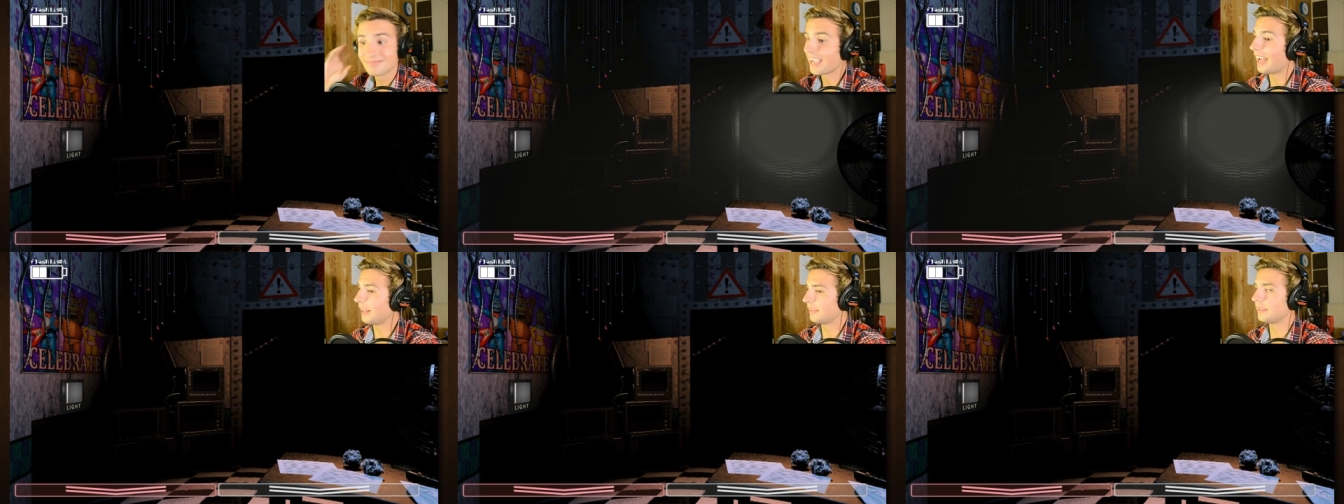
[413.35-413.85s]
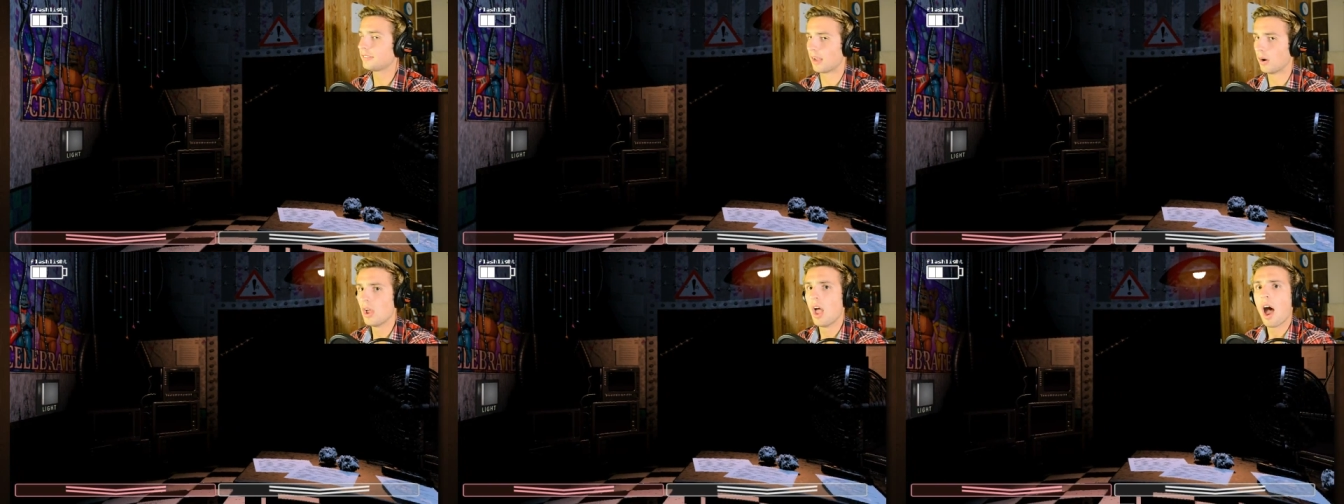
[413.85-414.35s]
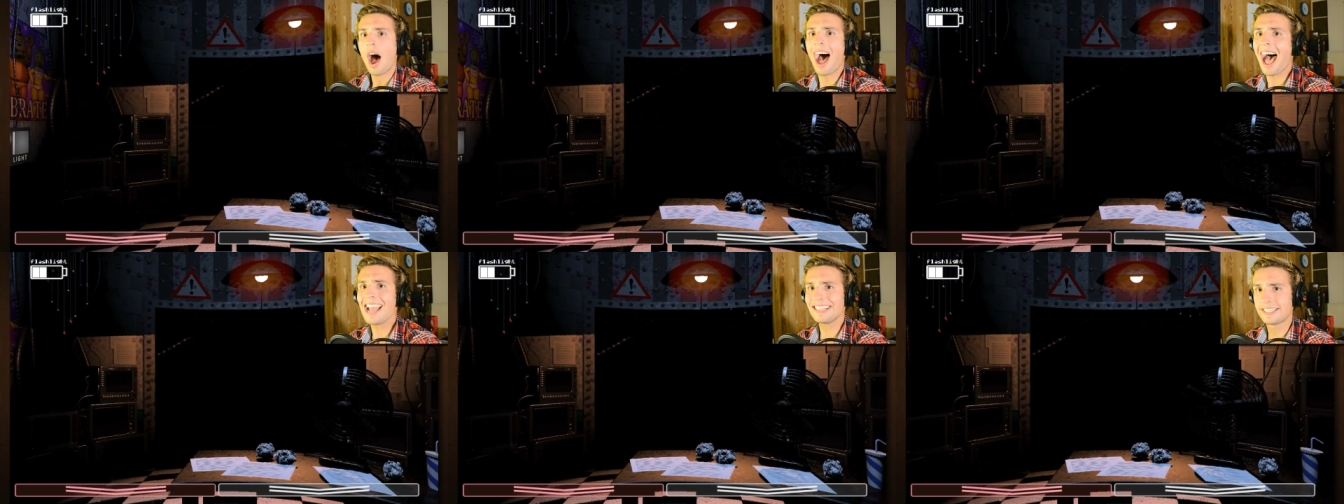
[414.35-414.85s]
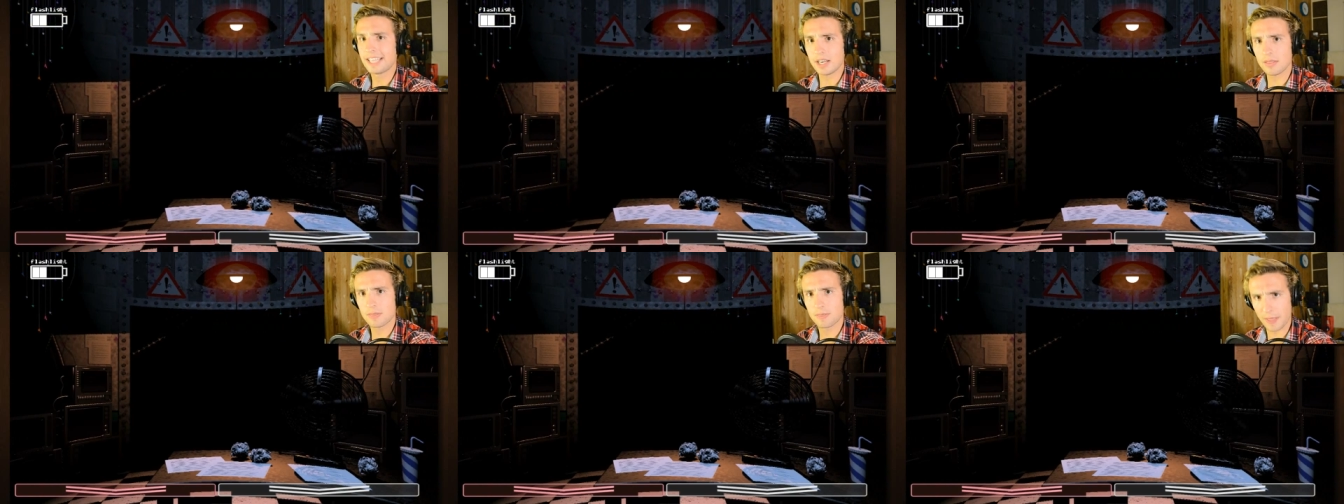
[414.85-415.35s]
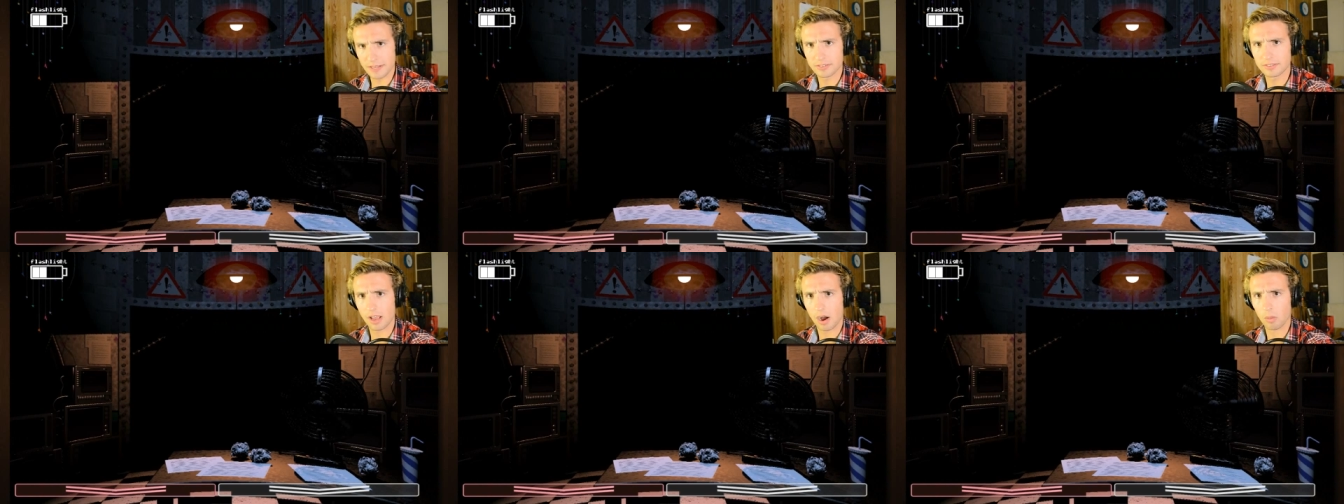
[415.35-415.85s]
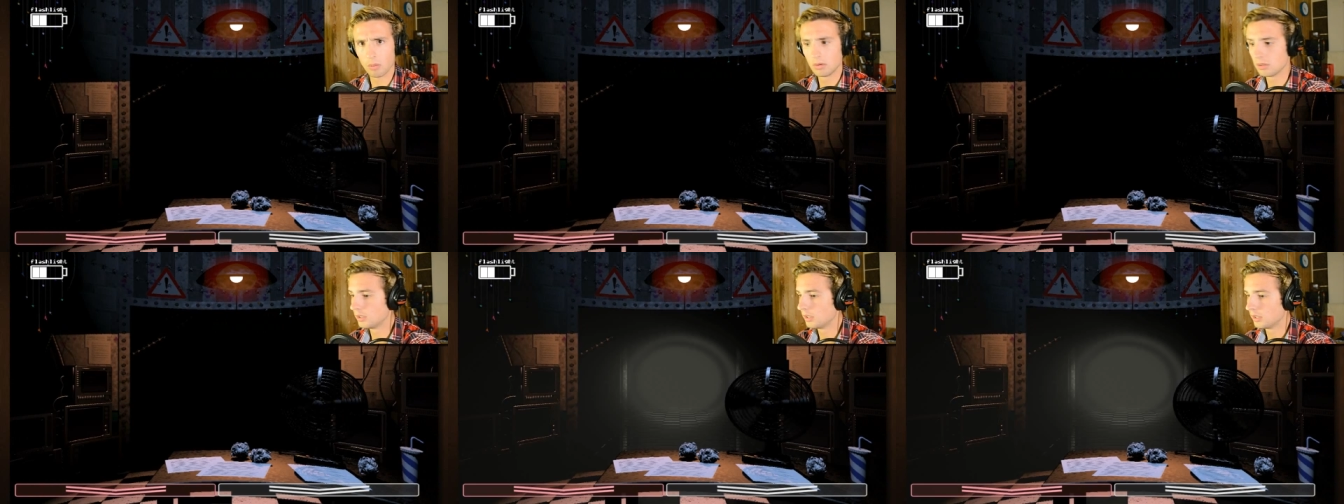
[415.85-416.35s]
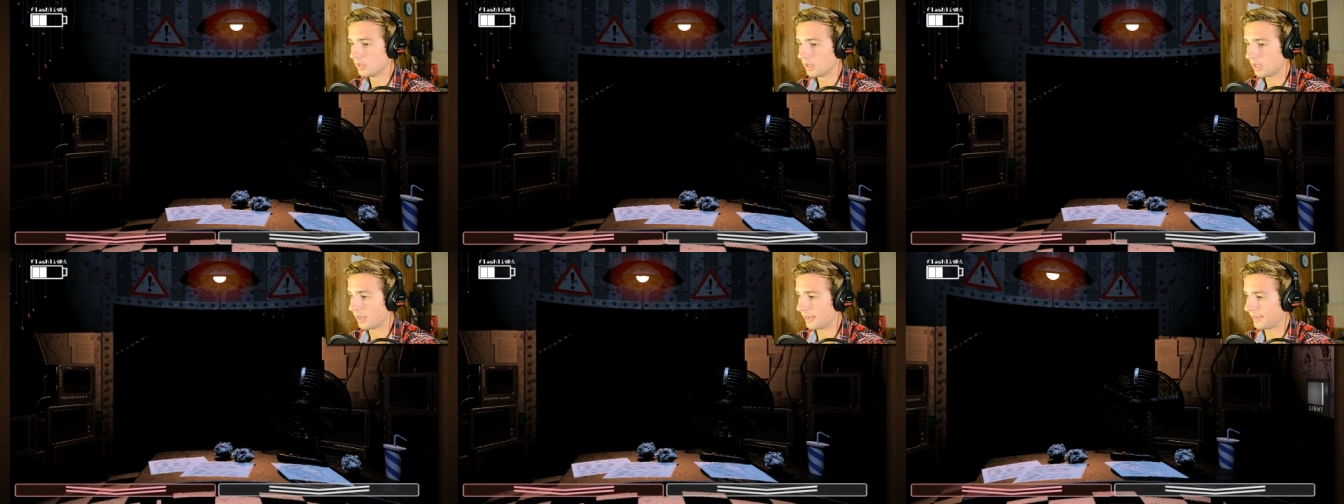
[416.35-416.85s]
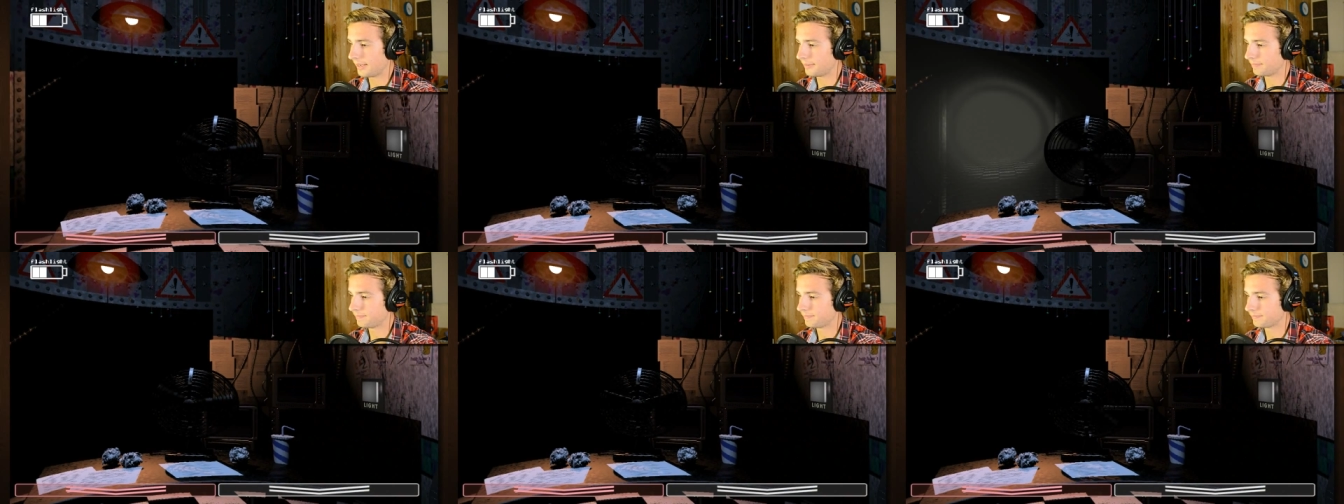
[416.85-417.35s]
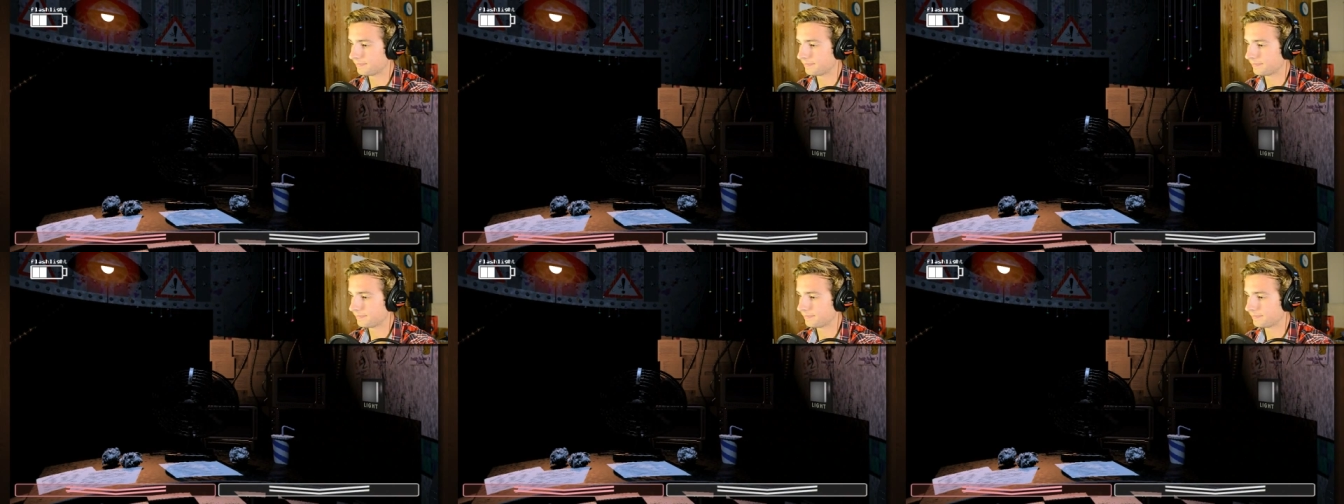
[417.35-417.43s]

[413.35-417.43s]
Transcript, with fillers: I didn't think so. I didn't think so! Um...